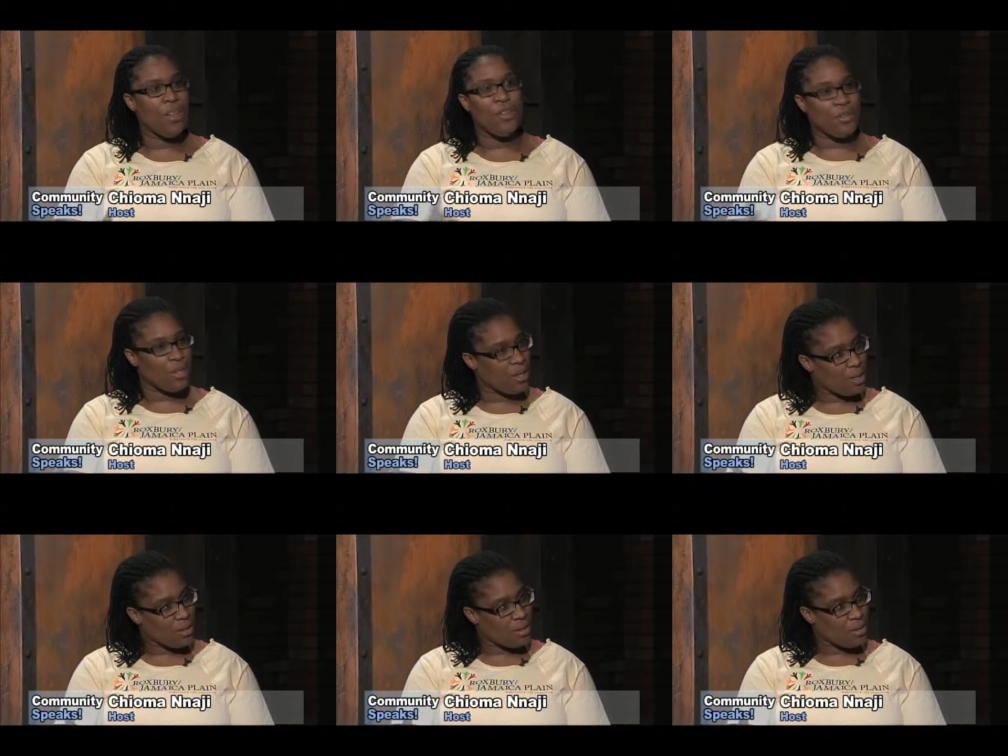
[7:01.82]

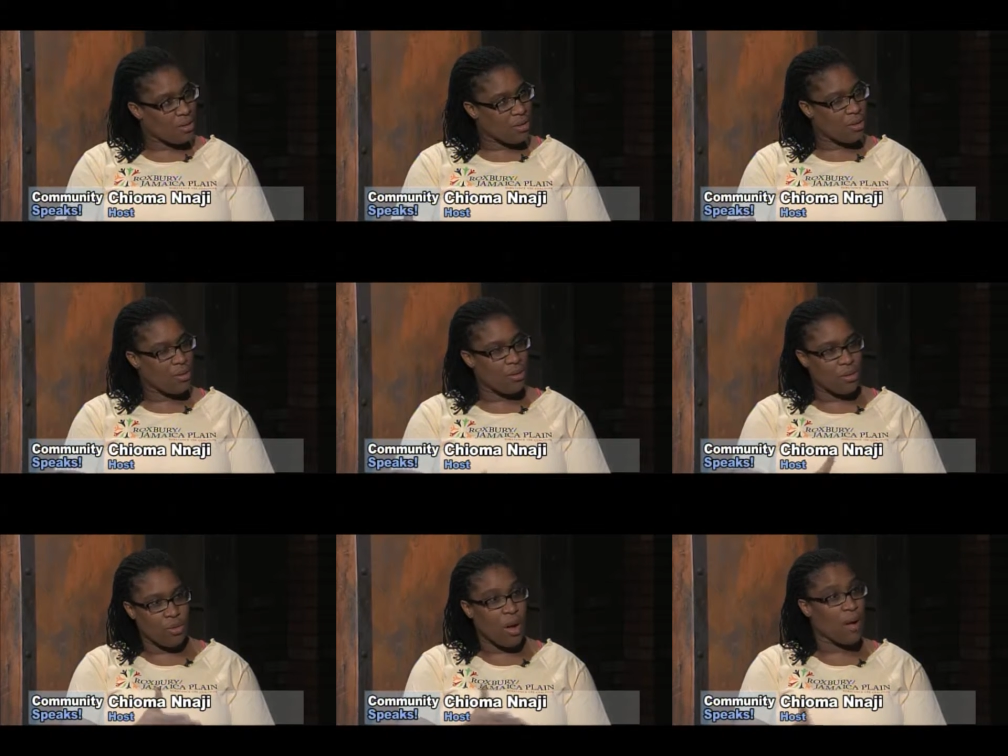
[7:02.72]
things,
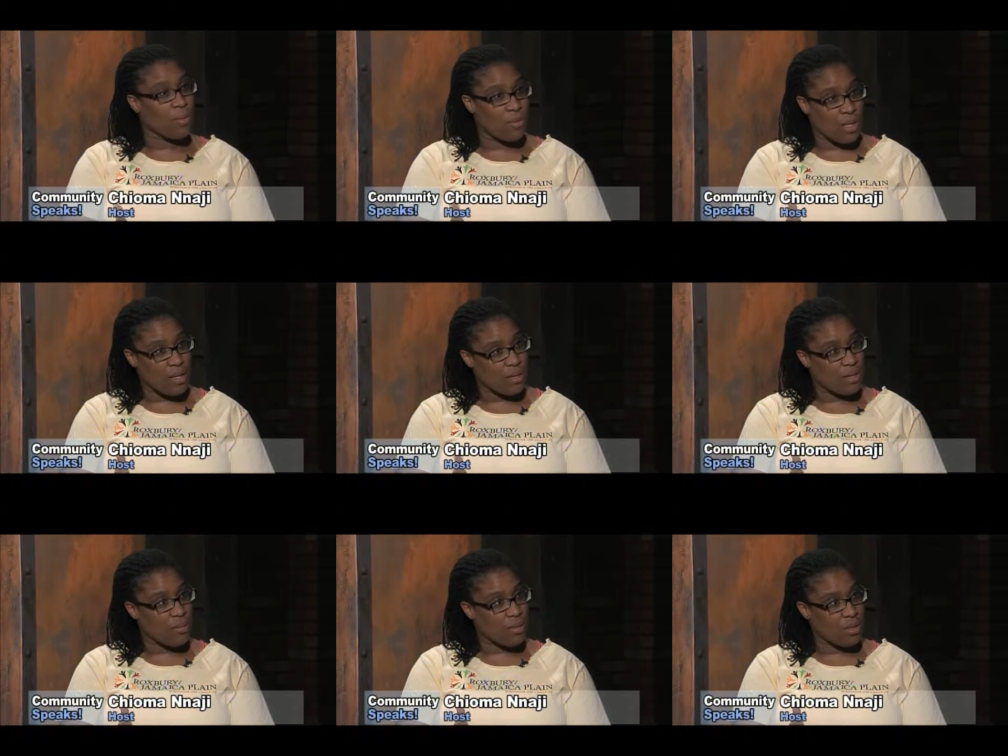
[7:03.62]
crimes related to
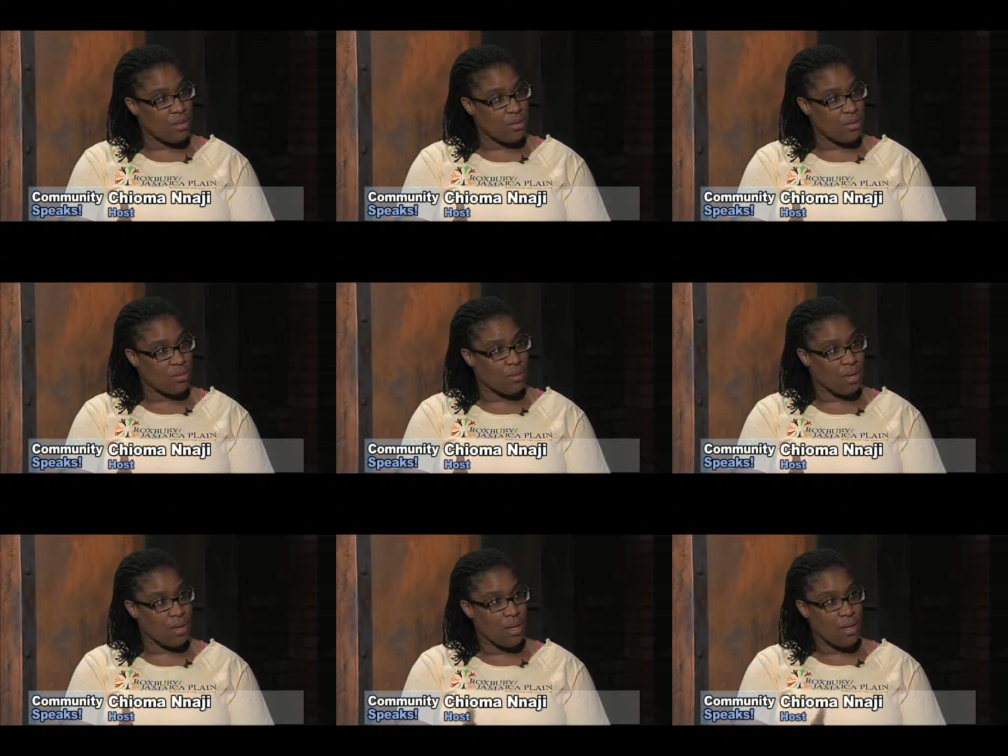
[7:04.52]
substance use,
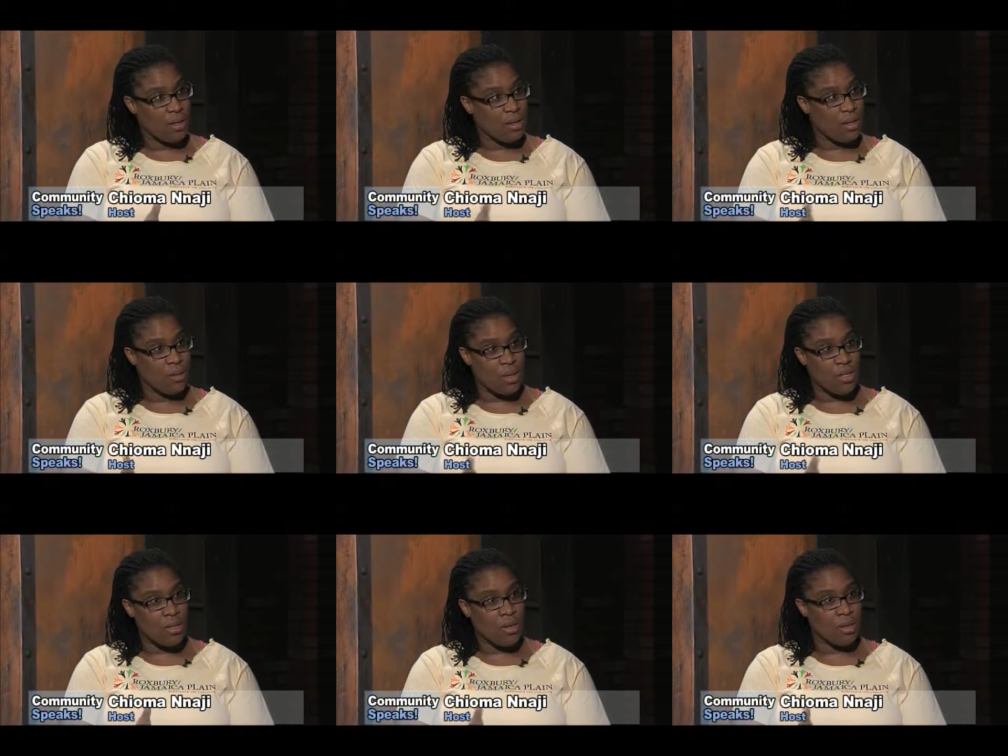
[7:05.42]
right? Can you all
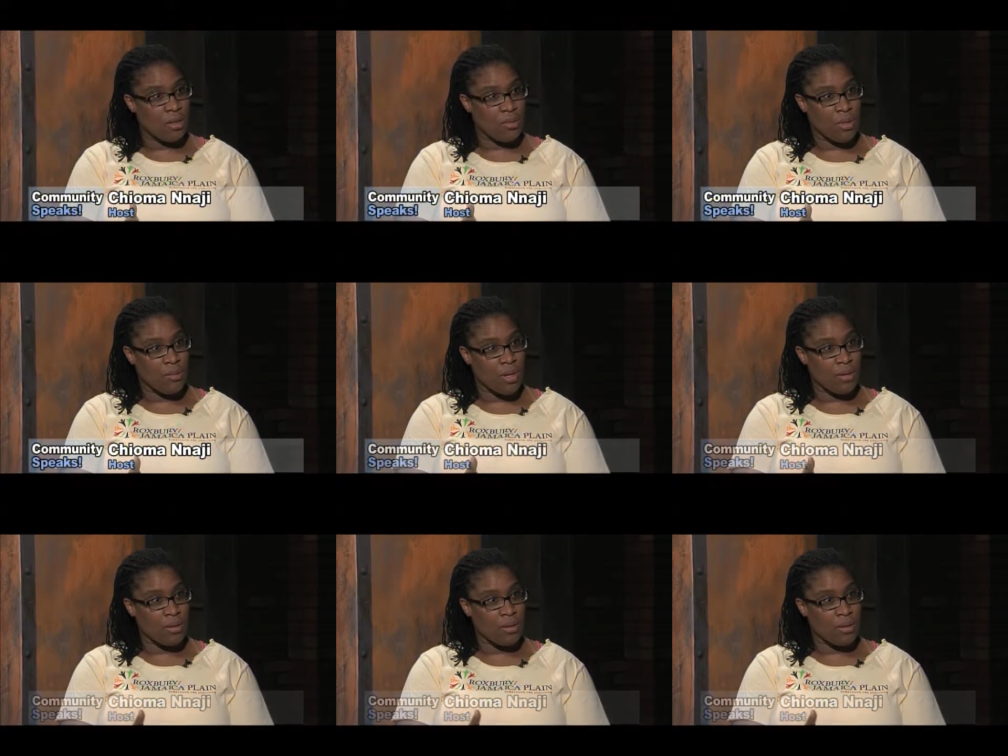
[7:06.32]
talk a little bit about?